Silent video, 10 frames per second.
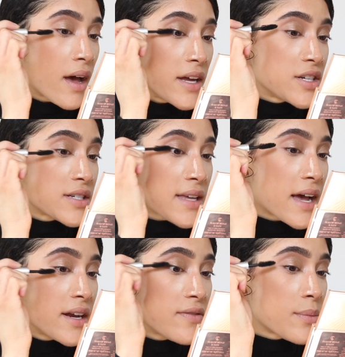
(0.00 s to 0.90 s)
I just
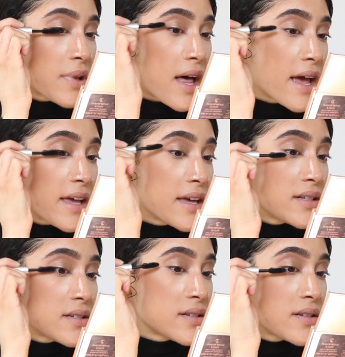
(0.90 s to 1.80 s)
kind of apply
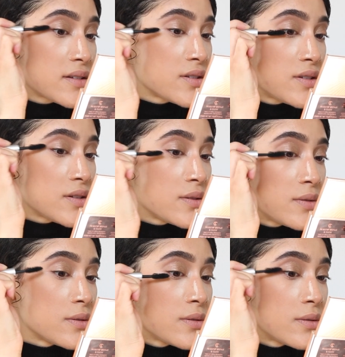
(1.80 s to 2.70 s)
it
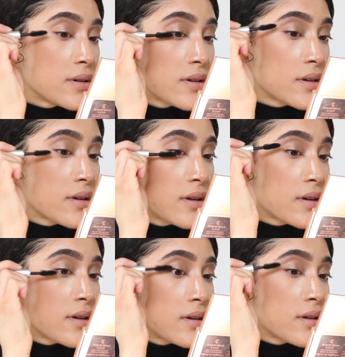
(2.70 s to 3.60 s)
to
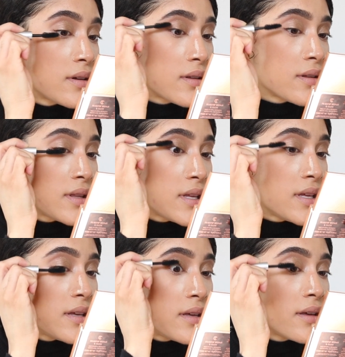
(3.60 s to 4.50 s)

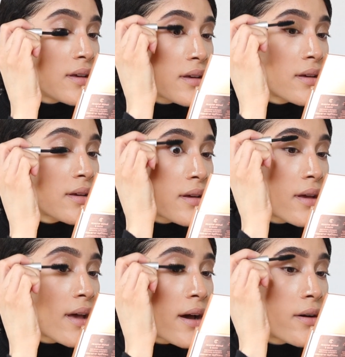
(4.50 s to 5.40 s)
the
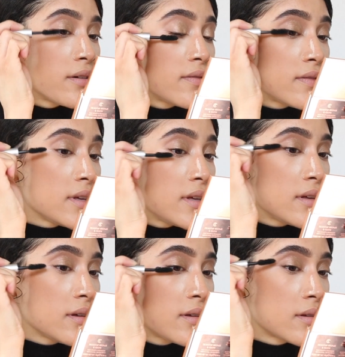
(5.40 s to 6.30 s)
outer V,